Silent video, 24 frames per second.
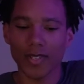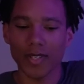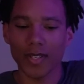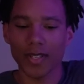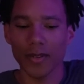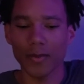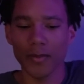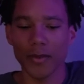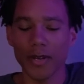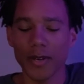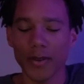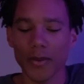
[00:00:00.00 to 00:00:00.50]

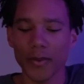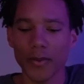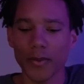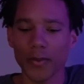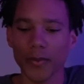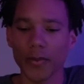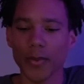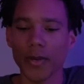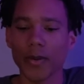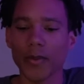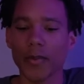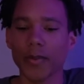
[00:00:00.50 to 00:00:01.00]
we don't
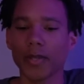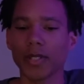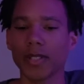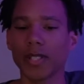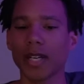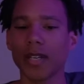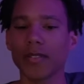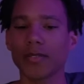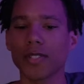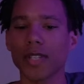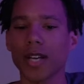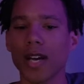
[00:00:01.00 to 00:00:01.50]
really
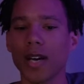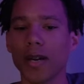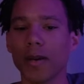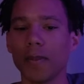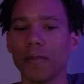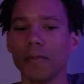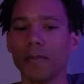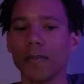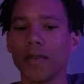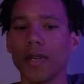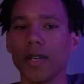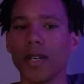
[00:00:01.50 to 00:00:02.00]
have
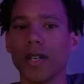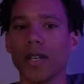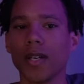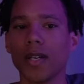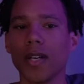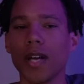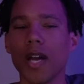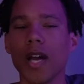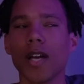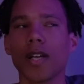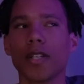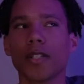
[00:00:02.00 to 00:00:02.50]
time
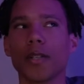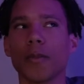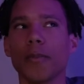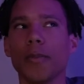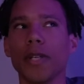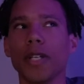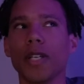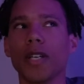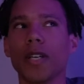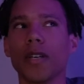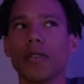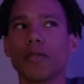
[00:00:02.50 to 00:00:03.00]
to
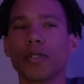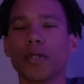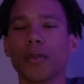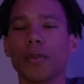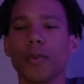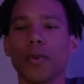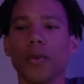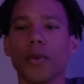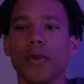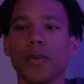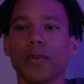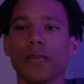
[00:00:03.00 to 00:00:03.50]
be
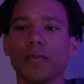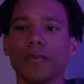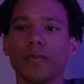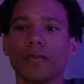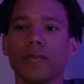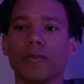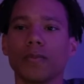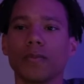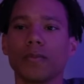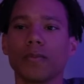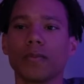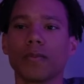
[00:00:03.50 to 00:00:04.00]
comfortable
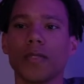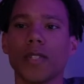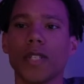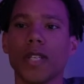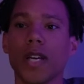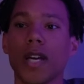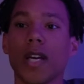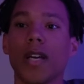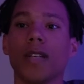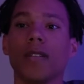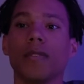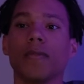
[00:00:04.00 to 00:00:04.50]

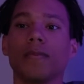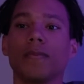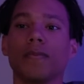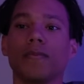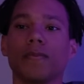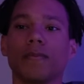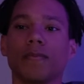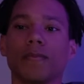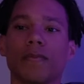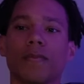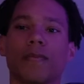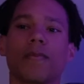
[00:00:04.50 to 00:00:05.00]
yet.
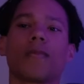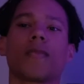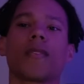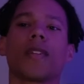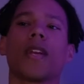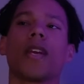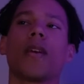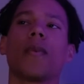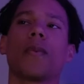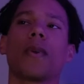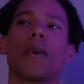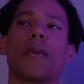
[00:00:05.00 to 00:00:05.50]

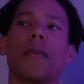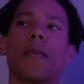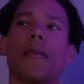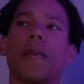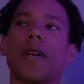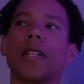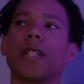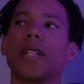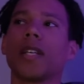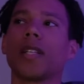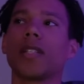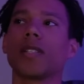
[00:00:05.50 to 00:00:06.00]
And what I mean
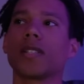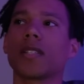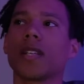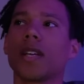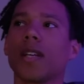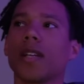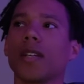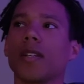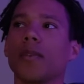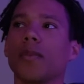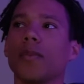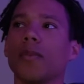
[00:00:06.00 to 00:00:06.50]
by that is
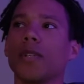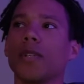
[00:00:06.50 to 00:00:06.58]
like we